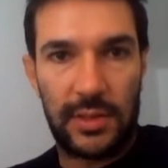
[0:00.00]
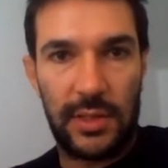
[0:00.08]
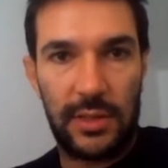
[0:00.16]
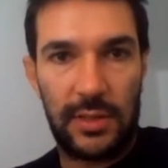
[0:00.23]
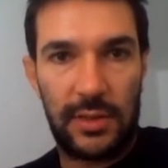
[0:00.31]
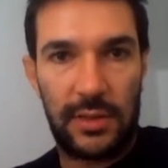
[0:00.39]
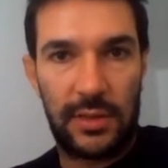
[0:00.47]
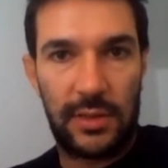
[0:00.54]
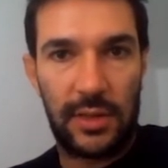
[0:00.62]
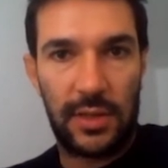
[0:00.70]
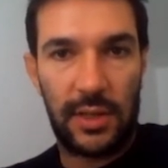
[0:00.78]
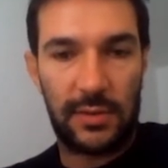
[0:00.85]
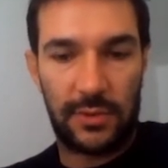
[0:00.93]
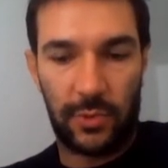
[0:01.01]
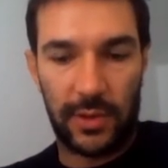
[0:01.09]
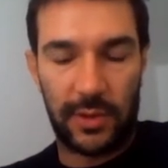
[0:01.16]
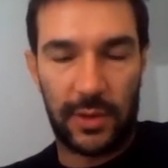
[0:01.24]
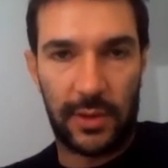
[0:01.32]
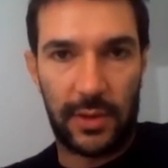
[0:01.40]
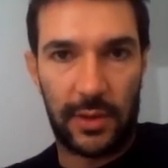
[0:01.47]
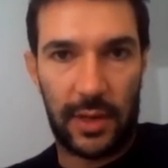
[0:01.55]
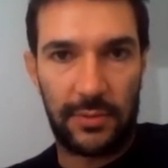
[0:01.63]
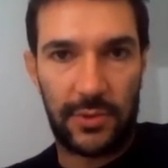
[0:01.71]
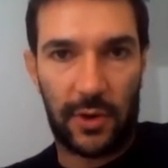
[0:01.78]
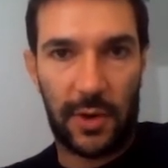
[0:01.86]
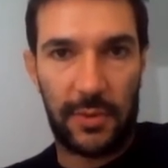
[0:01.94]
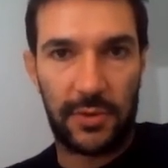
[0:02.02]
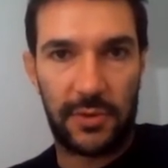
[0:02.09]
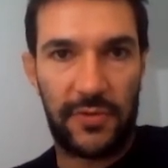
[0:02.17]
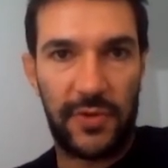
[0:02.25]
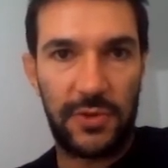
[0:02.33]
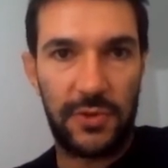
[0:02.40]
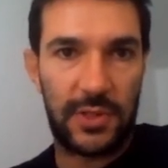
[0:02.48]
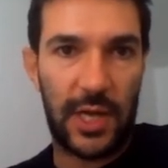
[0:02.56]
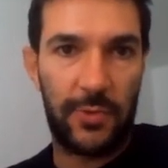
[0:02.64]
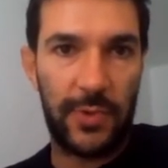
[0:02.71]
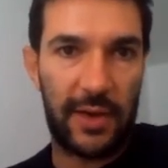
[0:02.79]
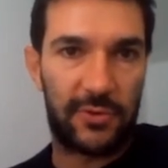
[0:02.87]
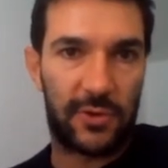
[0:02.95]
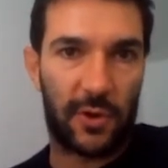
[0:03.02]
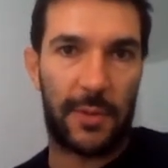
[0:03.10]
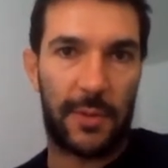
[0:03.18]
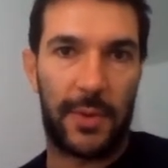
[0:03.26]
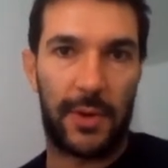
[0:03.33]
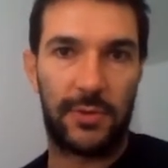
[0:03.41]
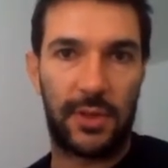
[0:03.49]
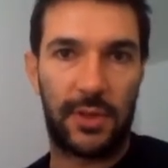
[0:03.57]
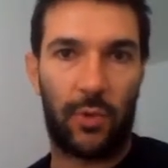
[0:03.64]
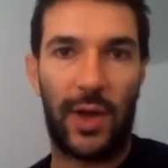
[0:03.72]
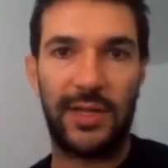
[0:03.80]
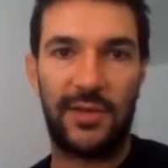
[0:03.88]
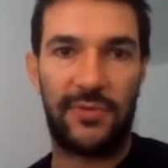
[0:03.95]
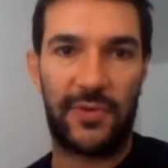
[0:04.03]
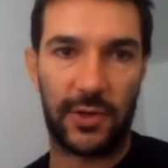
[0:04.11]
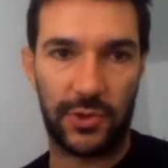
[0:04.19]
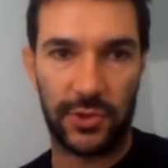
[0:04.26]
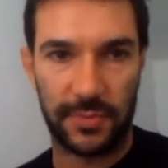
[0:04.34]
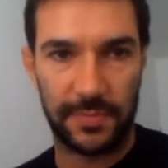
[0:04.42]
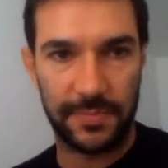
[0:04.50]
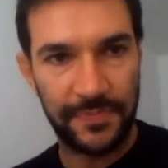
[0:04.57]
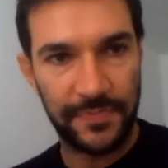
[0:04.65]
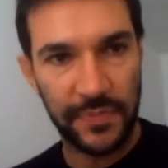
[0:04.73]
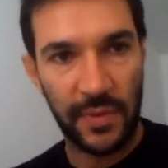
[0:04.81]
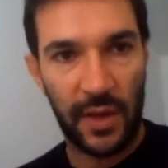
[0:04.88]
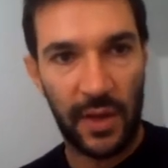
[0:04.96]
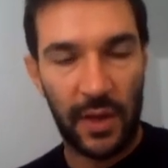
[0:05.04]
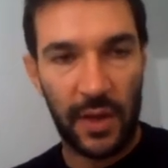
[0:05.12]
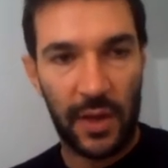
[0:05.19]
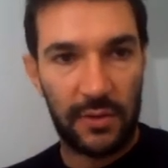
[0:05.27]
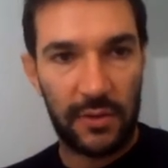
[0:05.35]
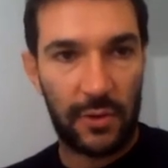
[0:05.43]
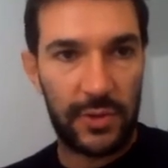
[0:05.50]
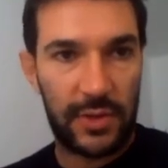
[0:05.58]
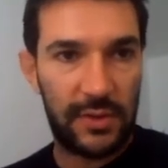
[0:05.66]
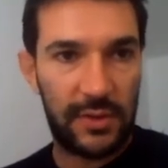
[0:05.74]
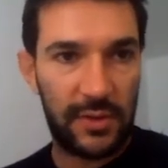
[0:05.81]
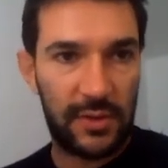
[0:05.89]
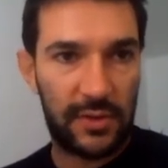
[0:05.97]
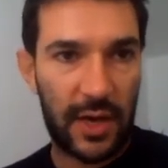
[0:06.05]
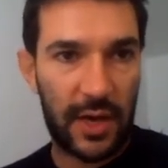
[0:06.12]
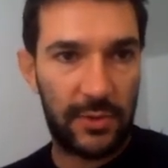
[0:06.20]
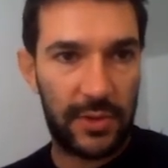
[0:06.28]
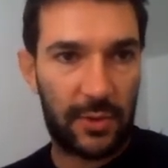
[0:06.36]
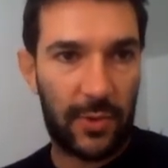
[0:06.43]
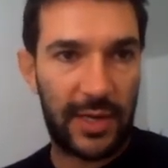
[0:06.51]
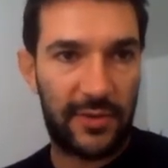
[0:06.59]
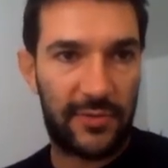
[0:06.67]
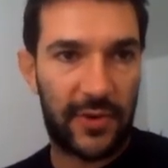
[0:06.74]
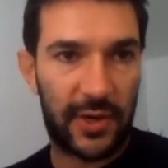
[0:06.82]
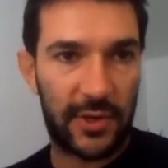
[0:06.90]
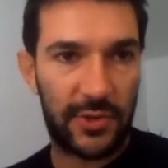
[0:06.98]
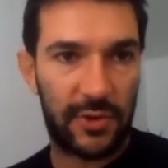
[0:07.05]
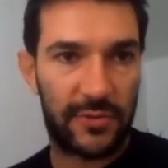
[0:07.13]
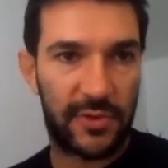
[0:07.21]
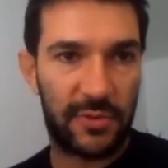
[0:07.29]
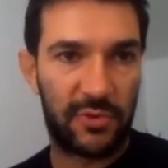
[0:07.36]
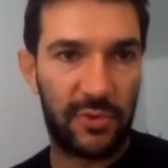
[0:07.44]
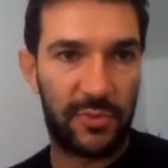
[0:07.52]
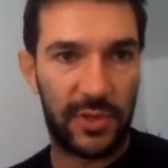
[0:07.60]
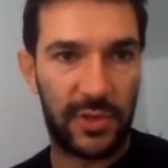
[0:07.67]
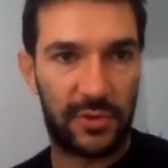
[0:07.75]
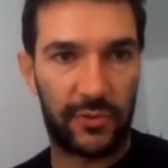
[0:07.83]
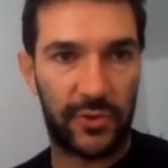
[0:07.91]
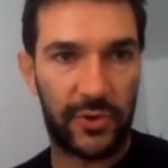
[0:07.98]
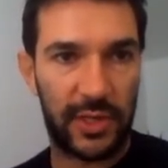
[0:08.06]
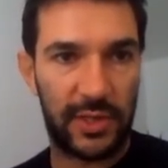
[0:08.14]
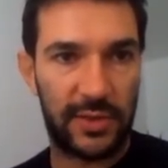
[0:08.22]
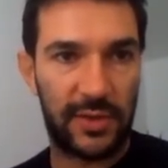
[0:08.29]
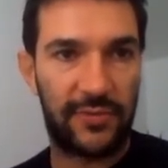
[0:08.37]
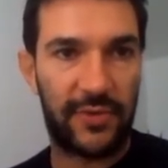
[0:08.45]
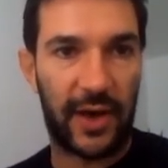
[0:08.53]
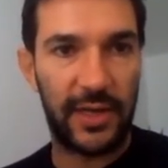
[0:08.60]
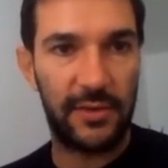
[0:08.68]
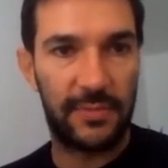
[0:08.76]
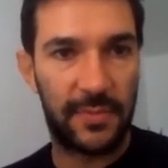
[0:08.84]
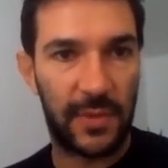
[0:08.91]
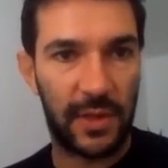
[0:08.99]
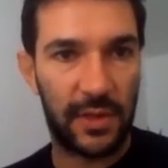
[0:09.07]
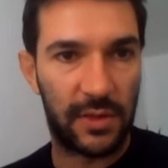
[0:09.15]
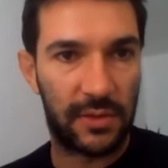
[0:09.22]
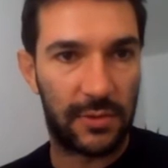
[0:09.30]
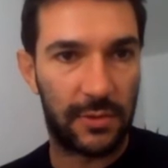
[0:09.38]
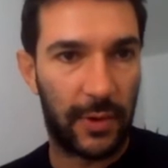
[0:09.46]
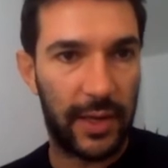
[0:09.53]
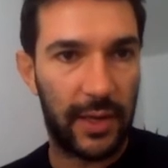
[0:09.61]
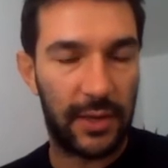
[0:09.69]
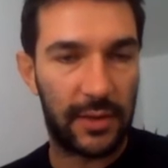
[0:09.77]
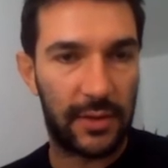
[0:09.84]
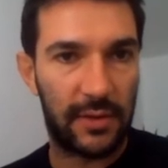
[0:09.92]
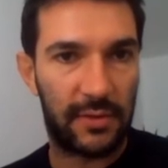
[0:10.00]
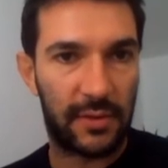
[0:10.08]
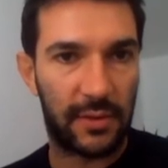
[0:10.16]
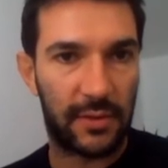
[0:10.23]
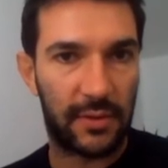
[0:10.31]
this is what I'll talk about the features. Now we have to talk about the quality function. So this is how the quality function of subgroup discovery is defined in this way, in this